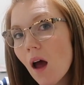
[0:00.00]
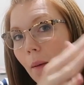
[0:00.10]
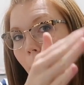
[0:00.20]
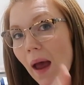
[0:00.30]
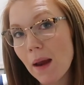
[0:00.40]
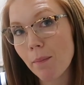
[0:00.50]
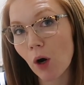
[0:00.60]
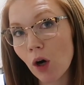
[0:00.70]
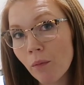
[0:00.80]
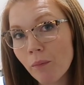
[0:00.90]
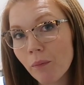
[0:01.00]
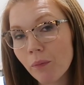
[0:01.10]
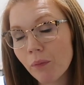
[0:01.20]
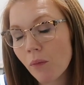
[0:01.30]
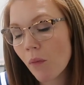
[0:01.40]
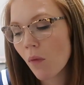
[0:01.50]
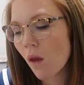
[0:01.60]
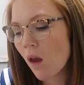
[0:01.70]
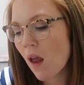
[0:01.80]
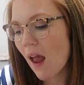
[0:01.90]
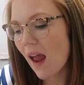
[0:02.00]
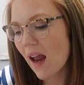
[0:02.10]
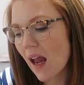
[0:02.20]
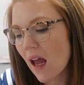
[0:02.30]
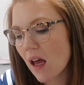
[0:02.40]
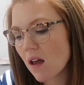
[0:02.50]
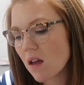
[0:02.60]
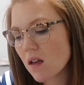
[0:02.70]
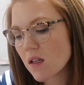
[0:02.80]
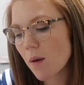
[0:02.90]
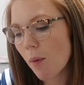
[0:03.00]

a paper and